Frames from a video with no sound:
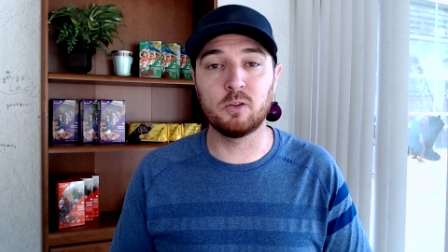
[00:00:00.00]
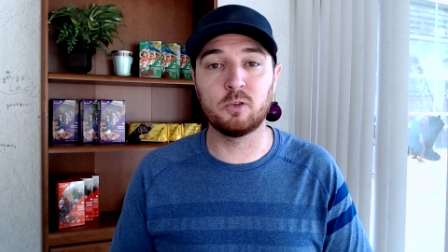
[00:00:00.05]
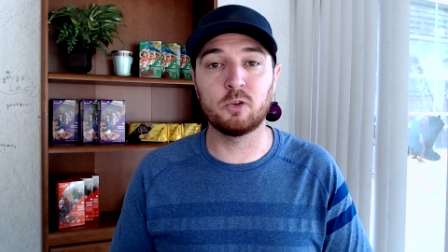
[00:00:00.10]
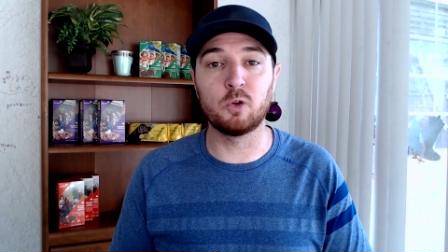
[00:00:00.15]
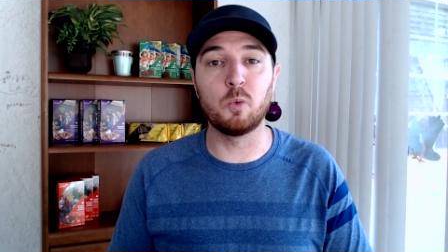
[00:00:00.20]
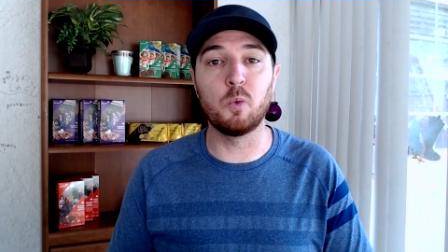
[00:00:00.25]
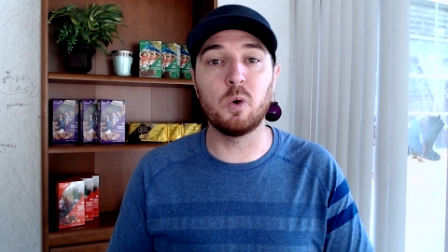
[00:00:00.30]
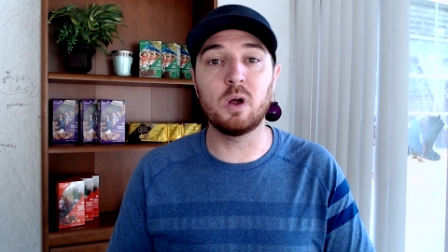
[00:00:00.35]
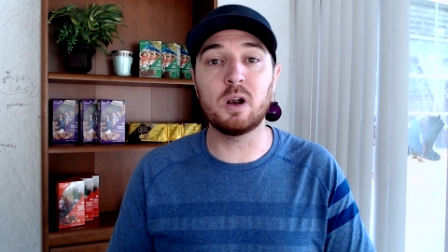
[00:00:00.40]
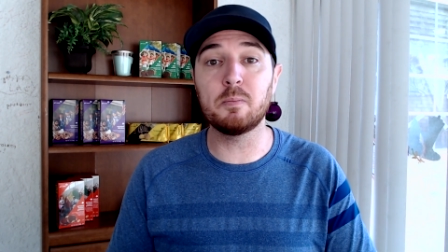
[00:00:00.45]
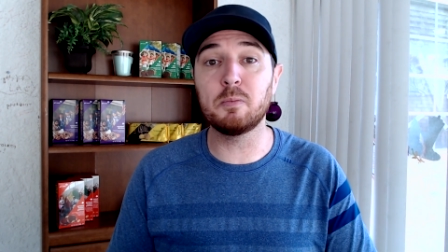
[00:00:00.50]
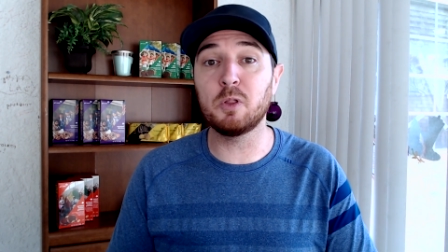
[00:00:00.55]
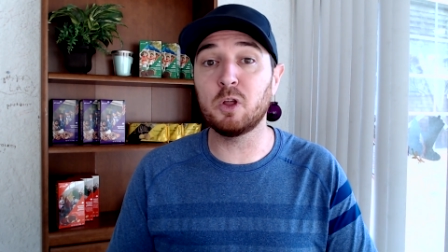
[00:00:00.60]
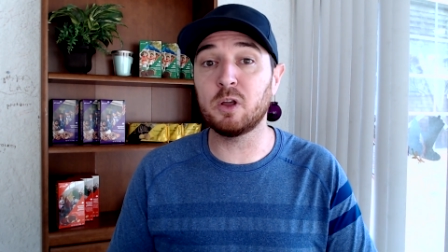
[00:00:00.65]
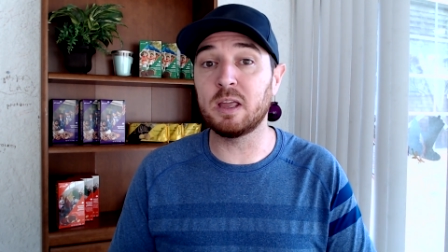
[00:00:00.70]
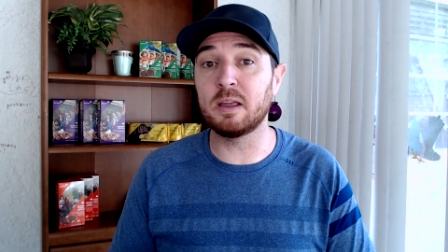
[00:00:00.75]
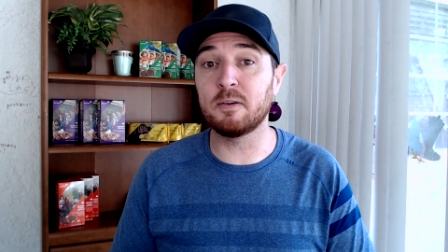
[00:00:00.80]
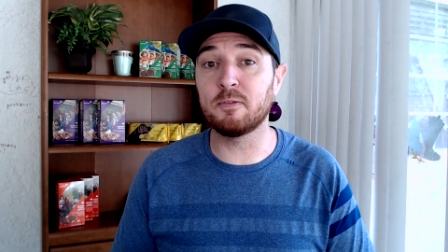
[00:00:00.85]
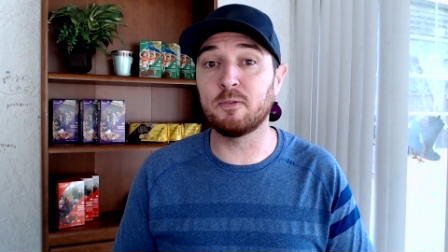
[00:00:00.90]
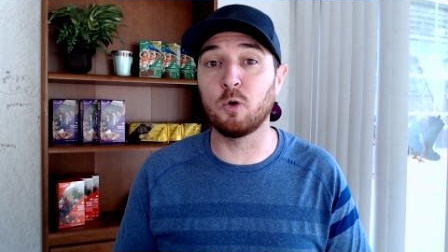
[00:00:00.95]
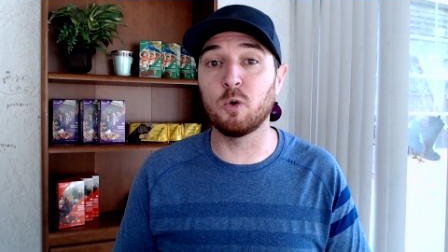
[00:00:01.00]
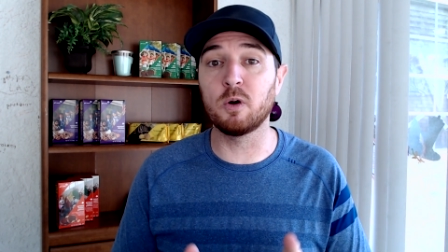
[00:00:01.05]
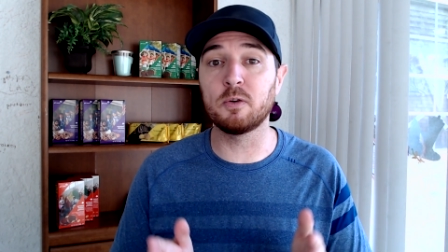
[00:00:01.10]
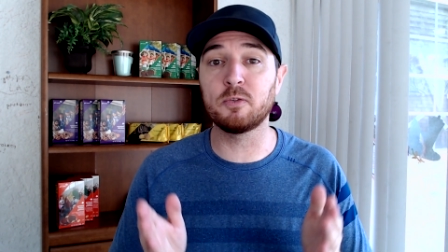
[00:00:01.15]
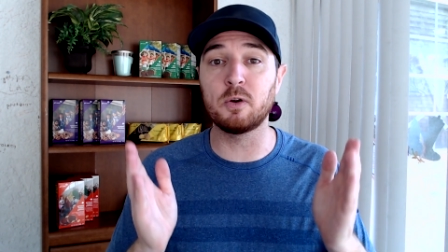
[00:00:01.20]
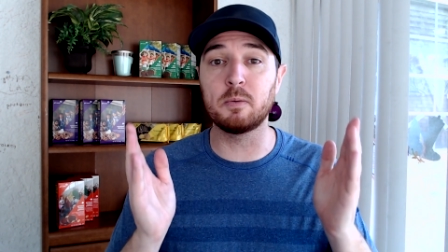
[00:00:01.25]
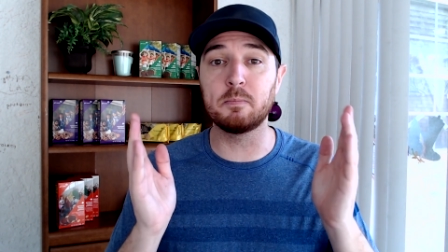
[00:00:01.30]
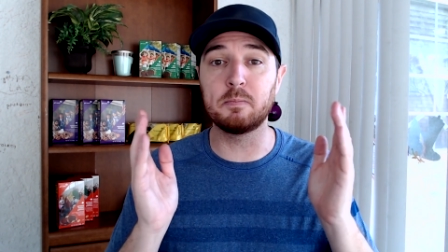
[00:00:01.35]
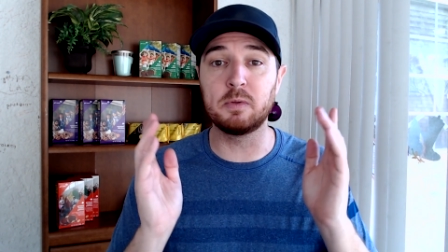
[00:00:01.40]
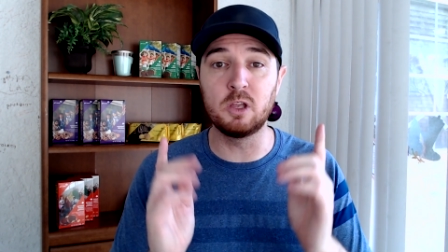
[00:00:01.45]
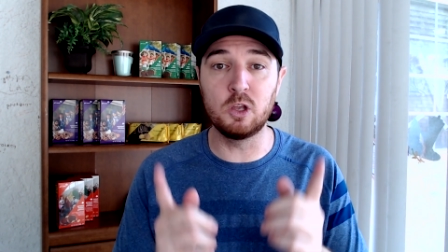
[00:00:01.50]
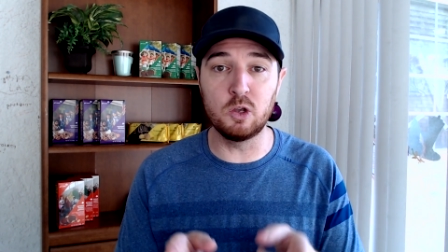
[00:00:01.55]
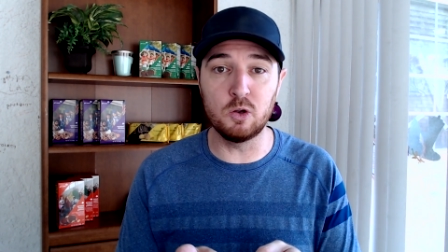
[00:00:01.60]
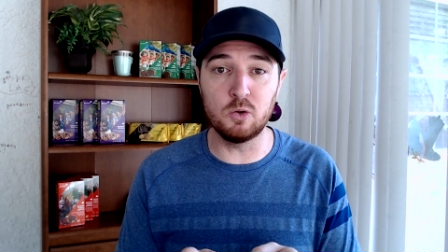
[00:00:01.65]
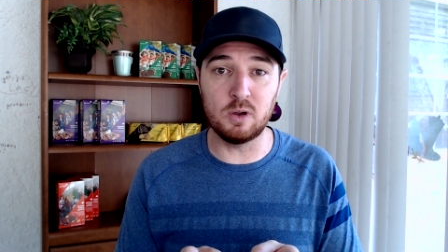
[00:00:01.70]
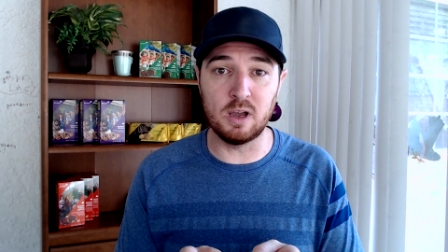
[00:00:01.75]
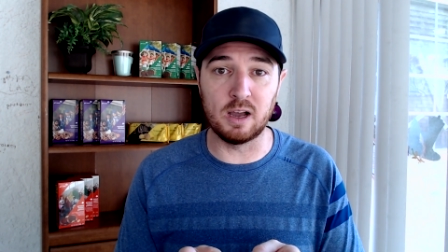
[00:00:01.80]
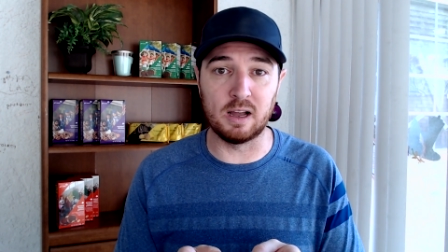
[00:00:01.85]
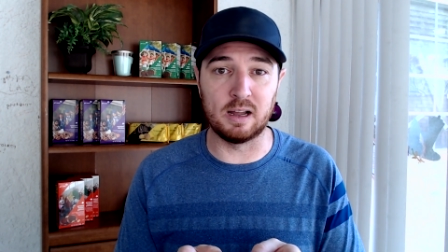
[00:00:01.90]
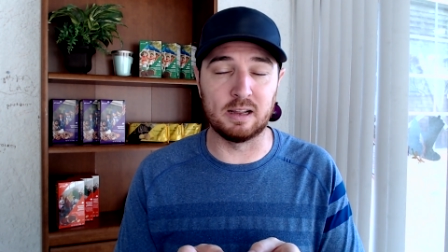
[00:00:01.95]
So what I'm looking for from
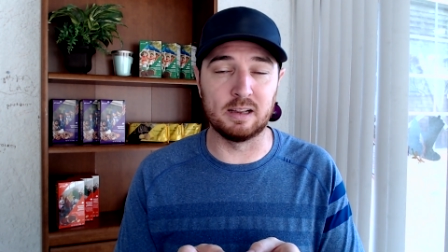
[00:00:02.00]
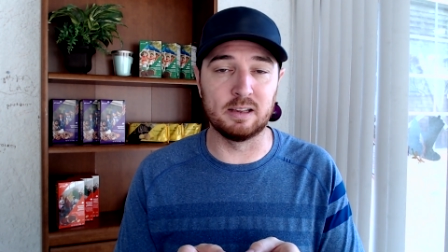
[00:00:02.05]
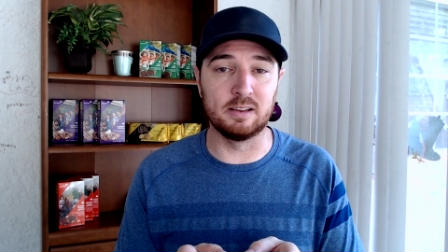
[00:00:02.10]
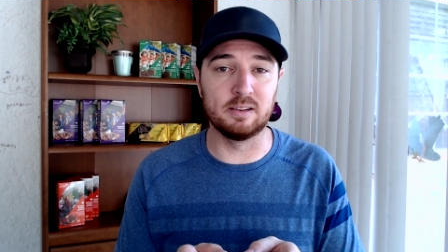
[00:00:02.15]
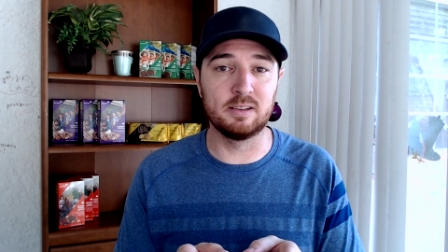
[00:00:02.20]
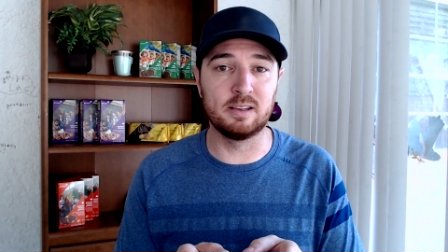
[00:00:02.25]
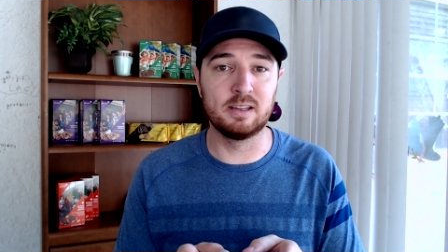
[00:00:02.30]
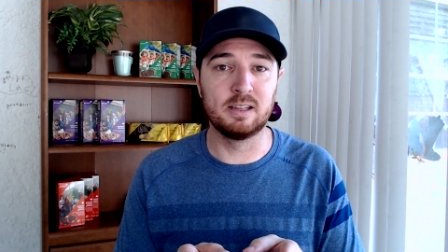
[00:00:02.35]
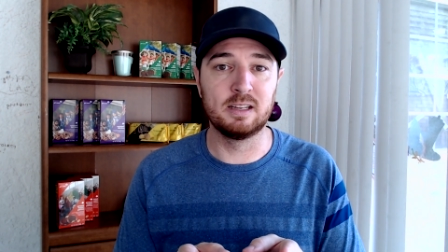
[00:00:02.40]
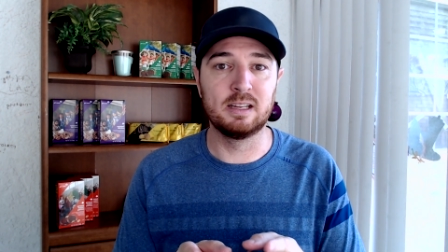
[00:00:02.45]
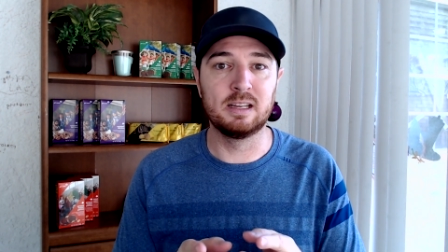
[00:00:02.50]
you guys